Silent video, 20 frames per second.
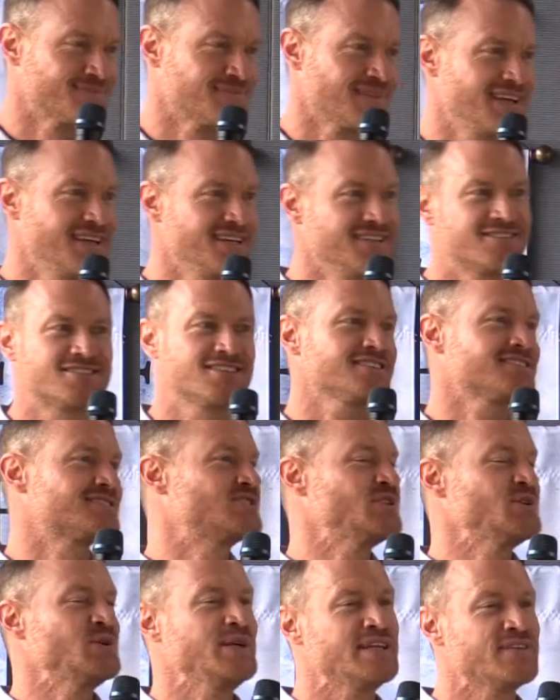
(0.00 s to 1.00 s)
He's just
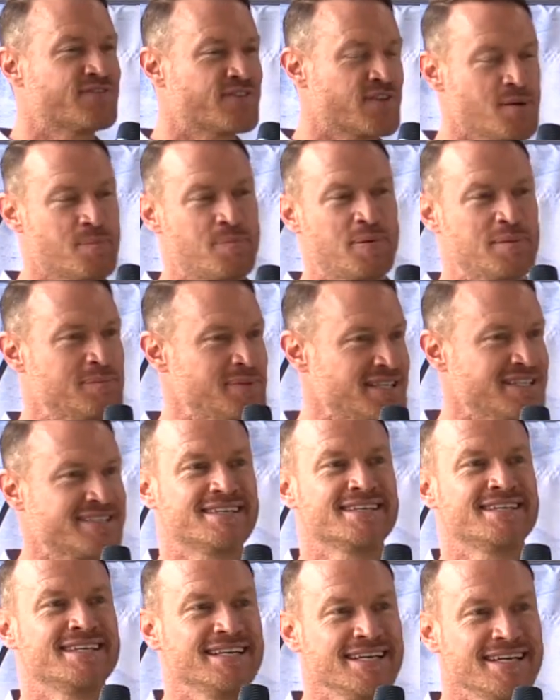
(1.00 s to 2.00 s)
doing it for the
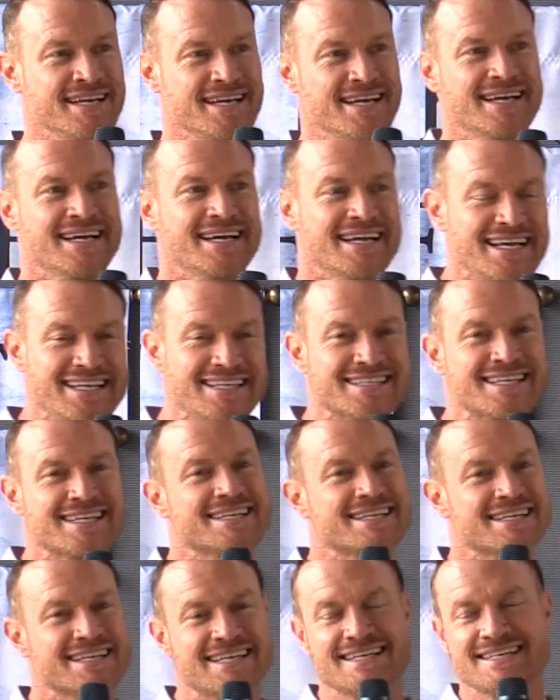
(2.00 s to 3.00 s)
publicity. He's going
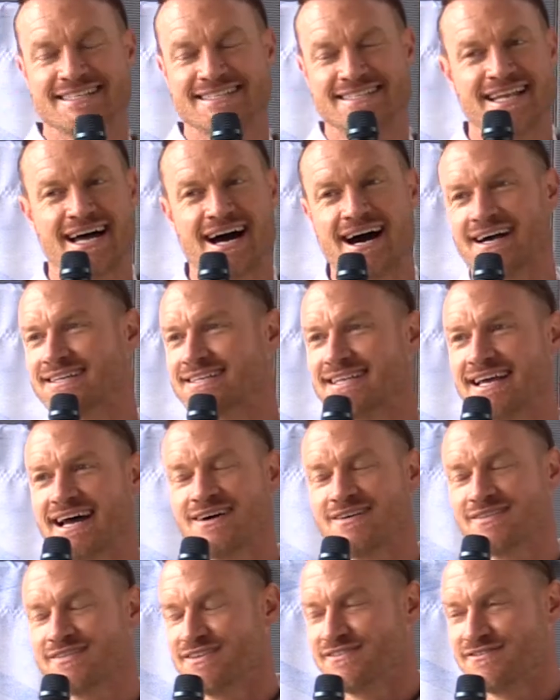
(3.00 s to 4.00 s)
to get knocked
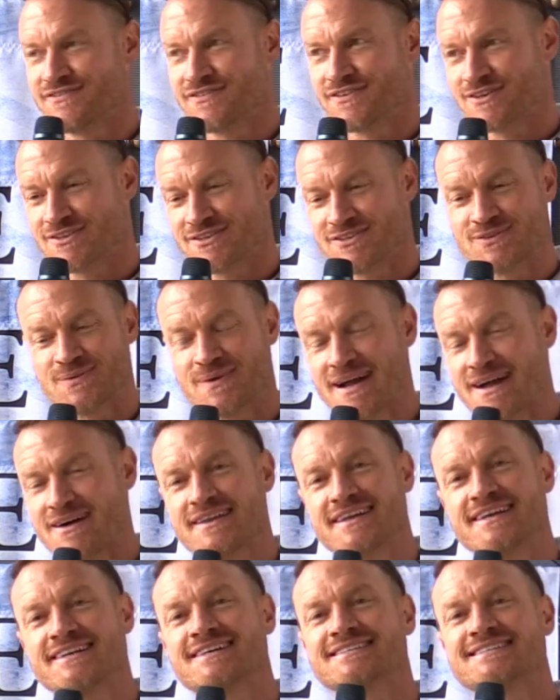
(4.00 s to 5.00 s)
out in the first round.
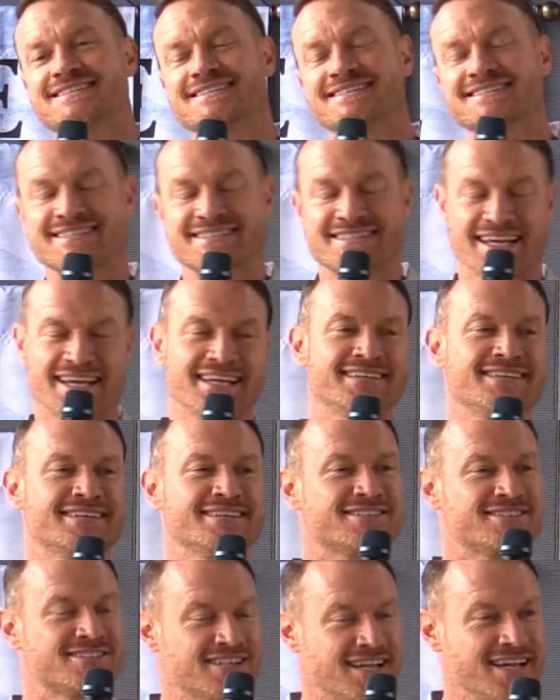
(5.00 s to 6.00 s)
He doesn't stand a
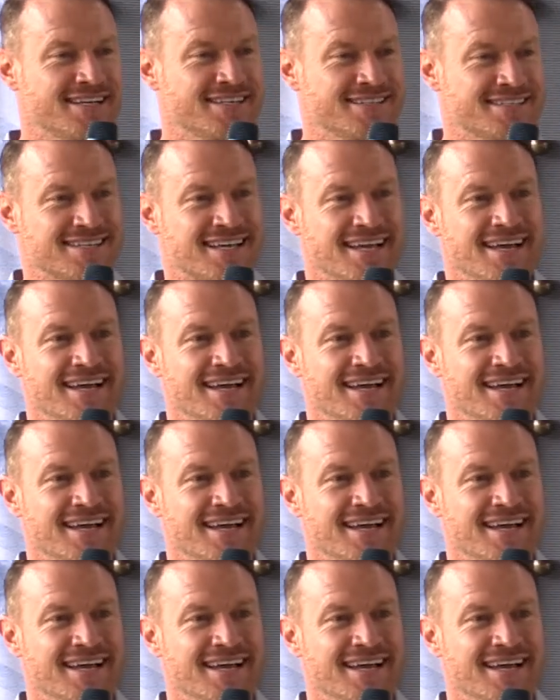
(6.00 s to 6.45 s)
chance.